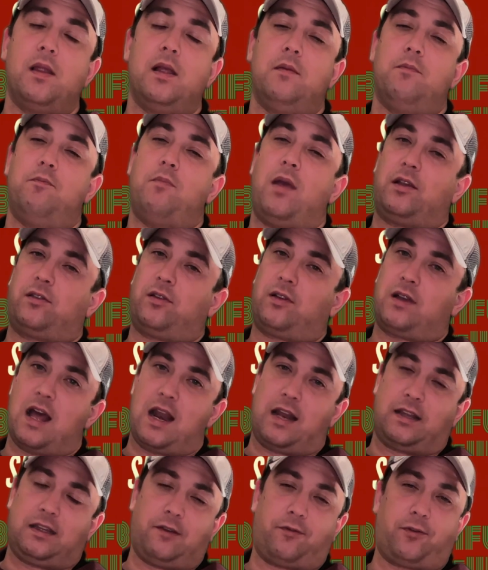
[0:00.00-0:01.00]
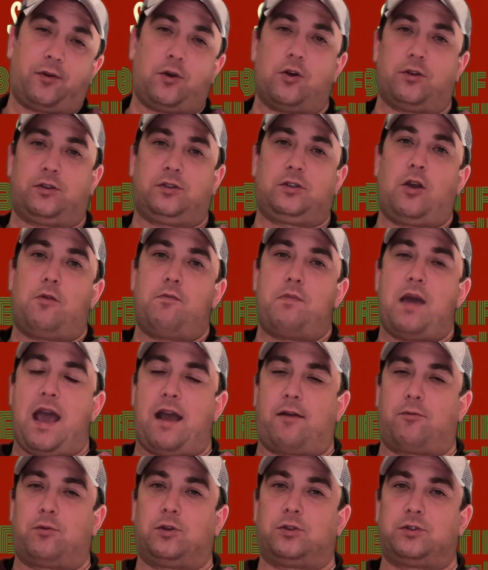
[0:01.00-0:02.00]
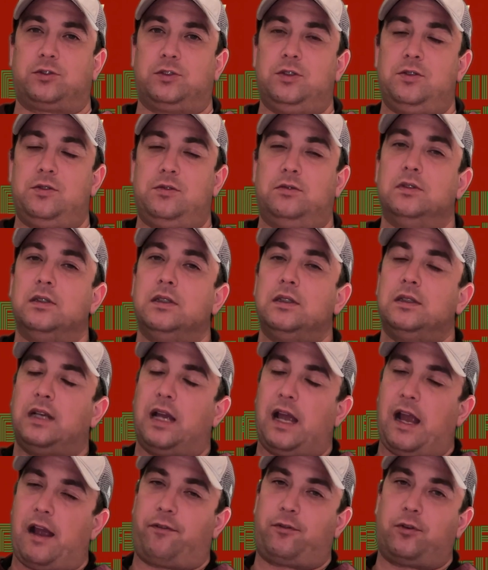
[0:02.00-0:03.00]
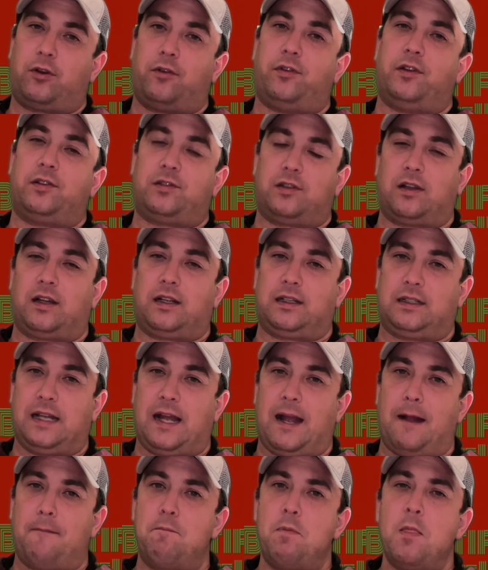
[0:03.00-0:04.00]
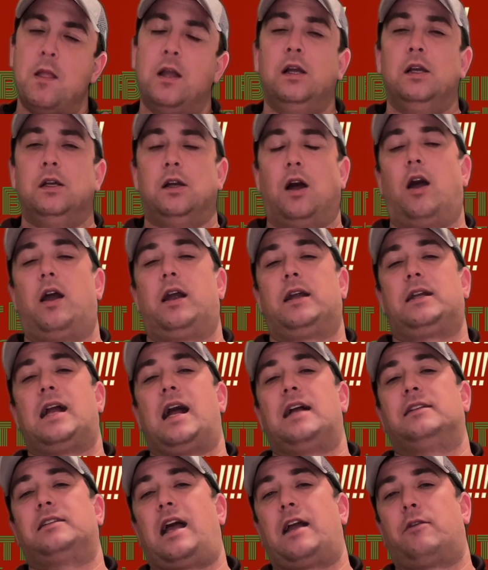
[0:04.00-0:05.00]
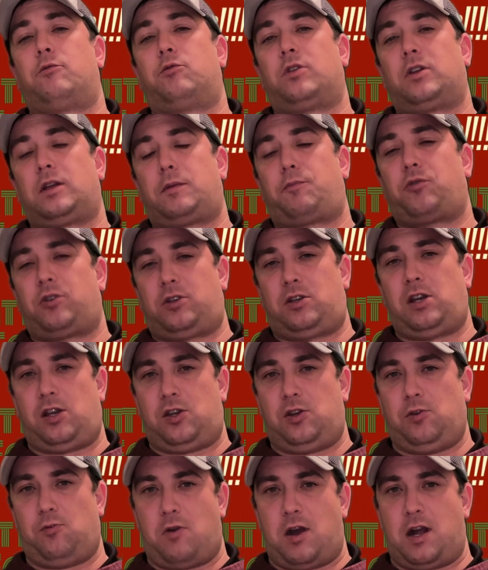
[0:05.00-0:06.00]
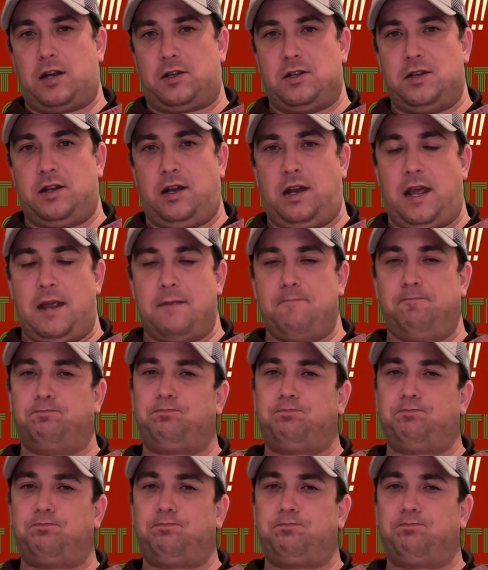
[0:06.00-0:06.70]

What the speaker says: Makes it kind of difficult to go back real soon after a visit like that. All right, guys, I really appreciate you watching today.